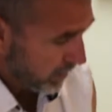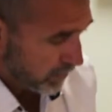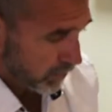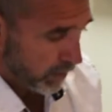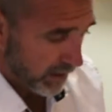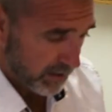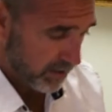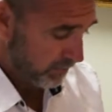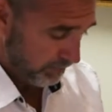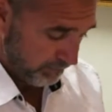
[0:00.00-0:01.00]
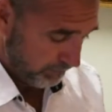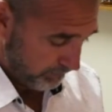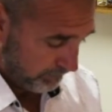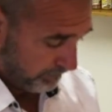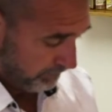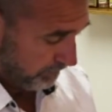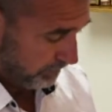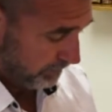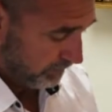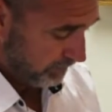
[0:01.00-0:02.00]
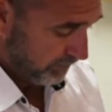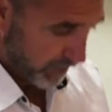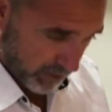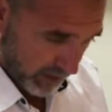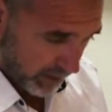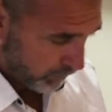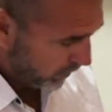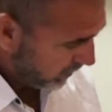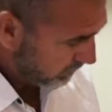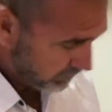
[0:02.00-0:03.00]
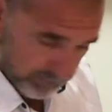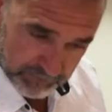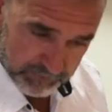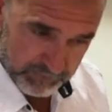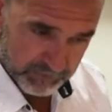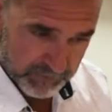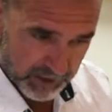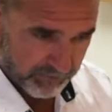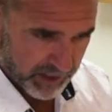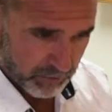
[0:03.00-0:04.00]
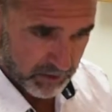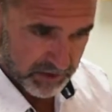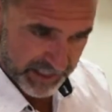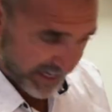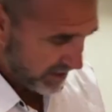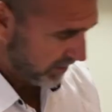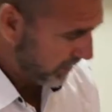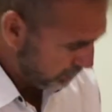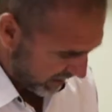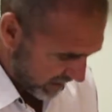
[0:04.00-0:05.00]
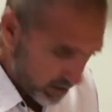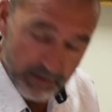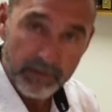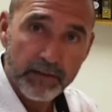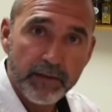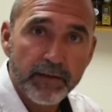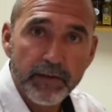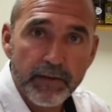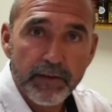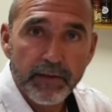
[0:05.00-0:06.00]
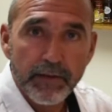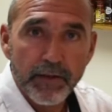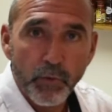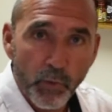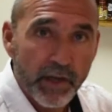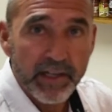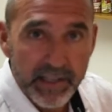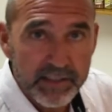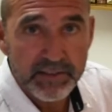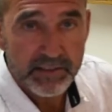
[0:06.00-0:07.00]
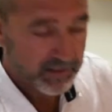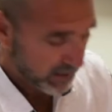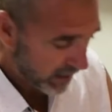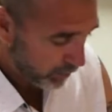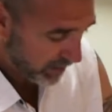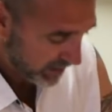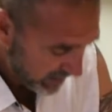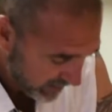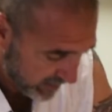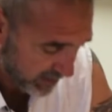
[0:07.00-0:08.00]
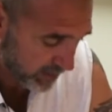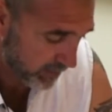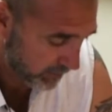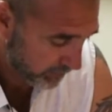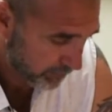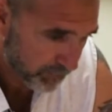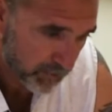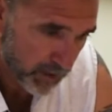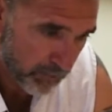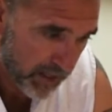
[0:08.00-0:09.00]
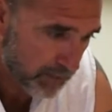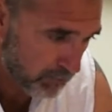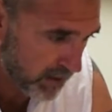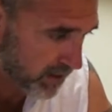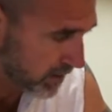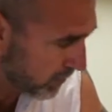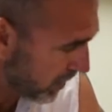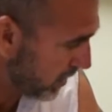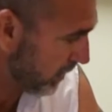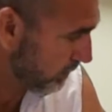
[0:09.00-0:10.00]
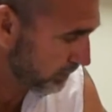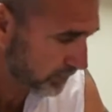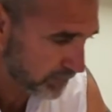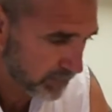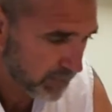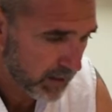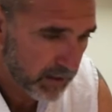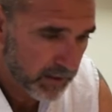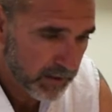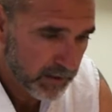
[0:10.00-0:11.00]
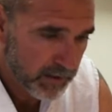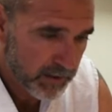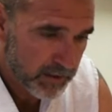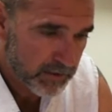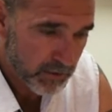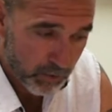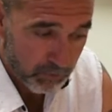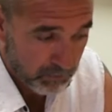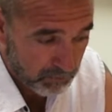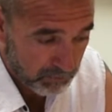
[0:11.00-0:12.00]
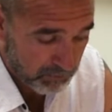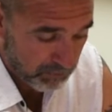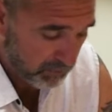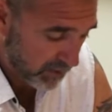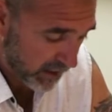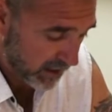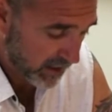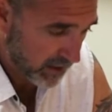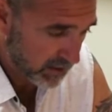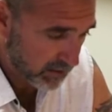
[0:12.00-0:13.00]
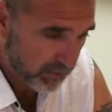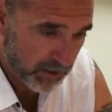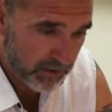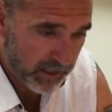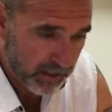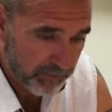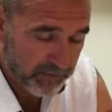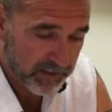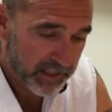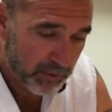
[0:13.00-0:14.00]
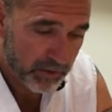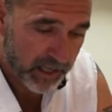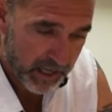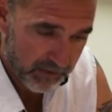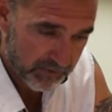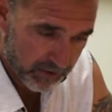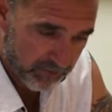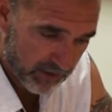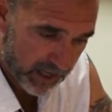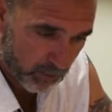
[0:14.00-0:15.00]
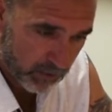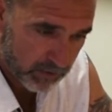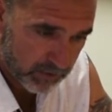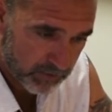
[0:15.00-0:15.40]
So I just figured out, well, if I was an ancient man, what is it that I would need to make me some naan? So I kind of just figured out that they would have their flour,